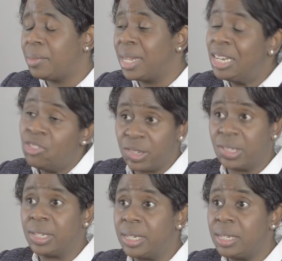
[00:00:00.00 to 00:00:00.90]

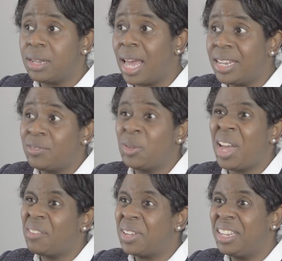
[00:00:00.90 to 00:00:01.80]
interested in it and if you
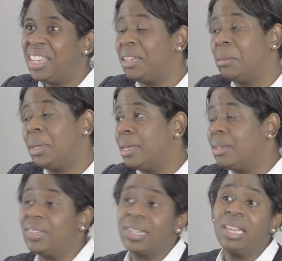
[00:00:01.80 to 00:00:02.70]
have any
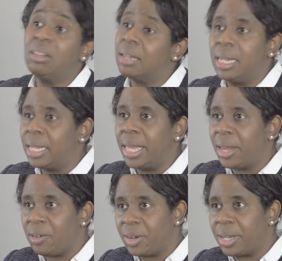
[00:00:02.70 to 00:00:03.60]
skill in the
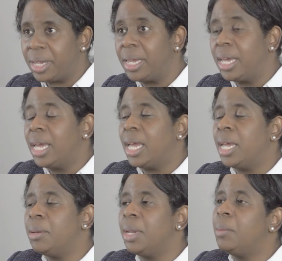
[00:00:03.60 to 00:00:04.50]
area.
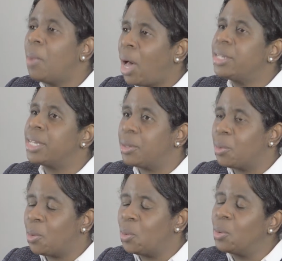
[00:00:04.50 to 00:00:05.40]
In my day,
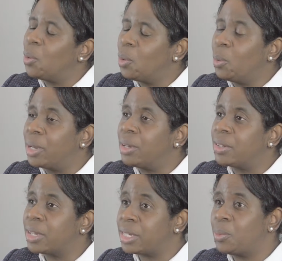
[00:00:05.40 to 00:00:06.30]
all we could
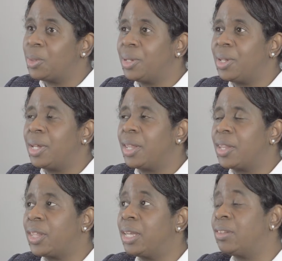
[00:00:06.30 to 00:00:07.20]
study were
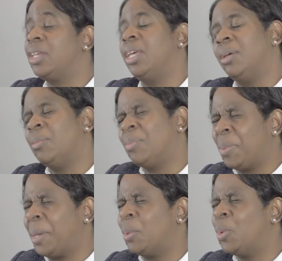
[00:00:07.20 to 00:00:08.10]
things
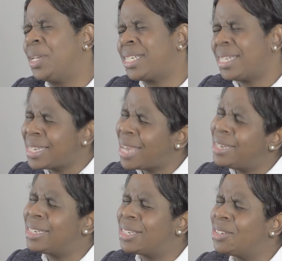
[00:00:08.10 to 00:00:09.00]
people were
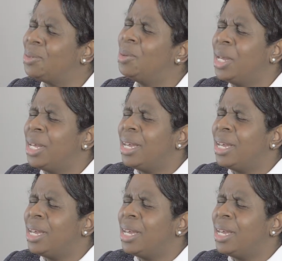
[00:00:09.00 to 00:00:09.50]
tended to